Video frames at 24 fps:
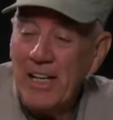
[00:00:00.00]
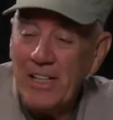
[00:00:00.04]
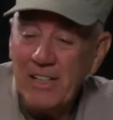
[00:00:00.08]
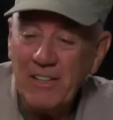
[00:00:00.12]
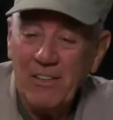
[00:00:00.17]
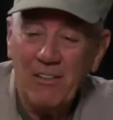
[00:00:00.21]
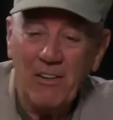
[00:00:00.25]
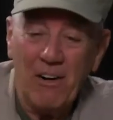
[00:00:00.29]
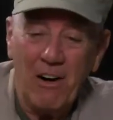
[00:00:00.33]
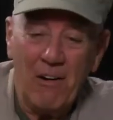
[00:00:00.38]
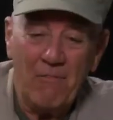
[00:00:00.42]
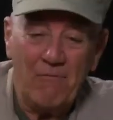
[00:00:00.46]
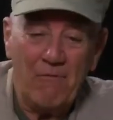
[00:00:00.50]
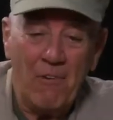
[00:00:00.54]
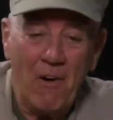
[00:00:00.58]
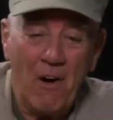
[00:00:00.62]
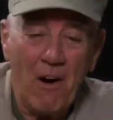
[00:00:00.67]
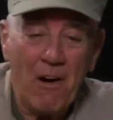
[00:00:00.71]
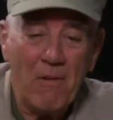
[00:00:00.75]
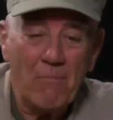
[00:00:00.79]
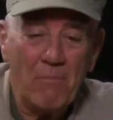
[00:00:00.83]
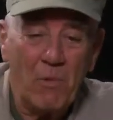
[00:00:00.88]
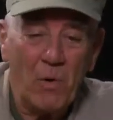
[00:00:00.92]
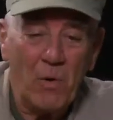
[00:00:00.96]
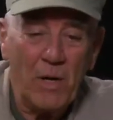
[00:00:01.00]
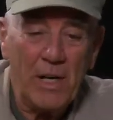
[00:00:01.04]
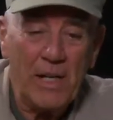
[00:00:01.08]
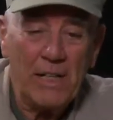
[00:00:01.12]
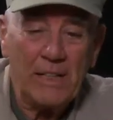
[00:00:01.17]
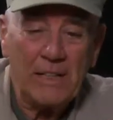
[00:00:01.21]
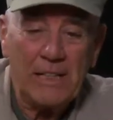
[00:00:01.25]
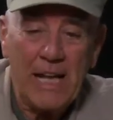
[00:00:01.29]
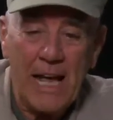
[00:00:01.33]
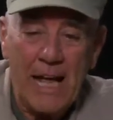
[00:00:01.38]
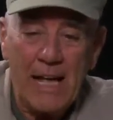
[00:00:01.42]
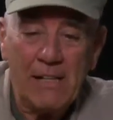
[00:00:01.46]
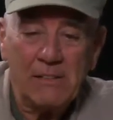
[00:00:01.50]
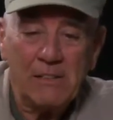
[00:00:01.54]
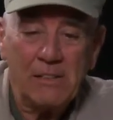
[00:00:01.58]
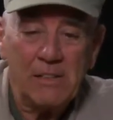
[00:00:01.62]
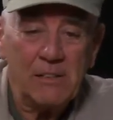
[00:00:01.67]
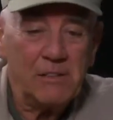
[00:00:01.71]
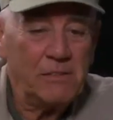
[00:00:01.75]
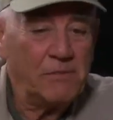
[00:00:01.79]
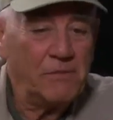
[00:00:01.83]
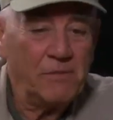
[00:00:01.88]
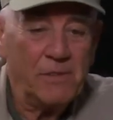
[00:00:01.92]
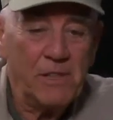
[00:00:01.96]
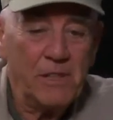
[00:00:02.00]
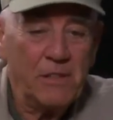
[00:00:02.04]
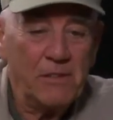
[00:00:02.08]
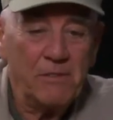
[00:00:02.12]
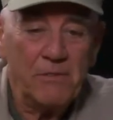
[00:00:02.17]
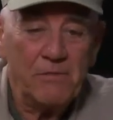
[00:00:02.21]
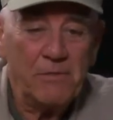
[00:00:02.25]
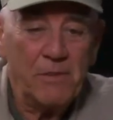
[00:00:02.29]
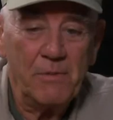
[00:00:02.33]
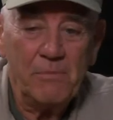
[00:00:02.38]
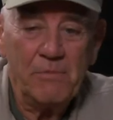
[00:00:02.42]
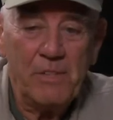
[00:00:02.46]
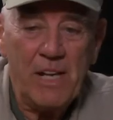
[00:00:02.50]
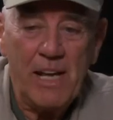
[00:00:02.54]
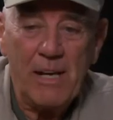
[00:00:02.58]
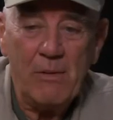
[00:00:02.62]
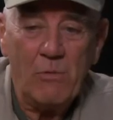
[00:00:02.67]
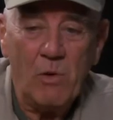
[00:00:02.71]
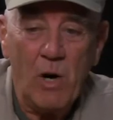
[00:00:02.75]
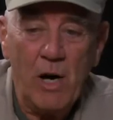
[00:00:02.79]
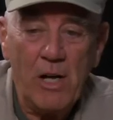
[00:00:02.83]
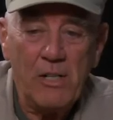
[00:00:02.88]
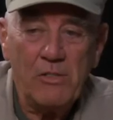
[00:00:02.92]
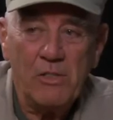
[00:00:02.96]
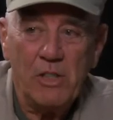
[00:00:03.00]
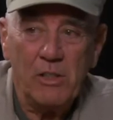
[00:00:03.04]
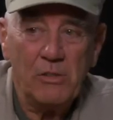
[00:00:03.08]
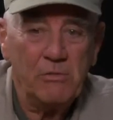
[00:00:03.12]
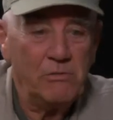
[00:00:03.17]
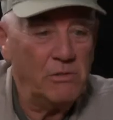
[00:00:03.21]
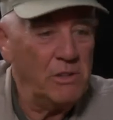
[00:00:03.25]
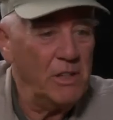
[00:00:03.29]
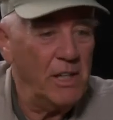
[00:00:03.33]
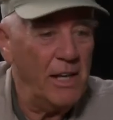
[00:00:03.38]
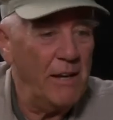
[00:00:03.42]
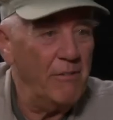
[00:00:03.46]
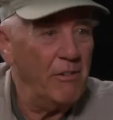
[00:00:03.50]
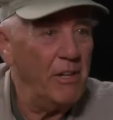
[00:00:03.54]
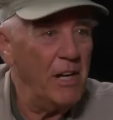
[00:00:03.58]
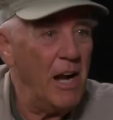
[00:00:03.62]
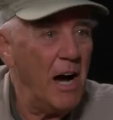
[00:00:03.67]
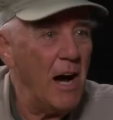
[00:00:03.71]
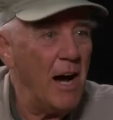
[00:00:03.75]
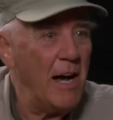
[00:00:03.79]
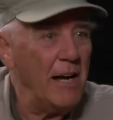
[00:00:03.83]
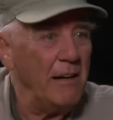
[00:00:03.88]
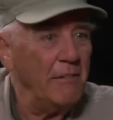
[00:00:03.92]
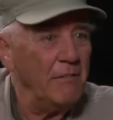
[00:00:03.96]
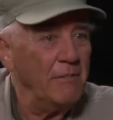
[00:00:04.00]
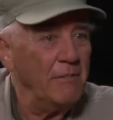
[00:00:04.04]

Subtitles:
a farm boy in Kansas, from day one, you have a knife.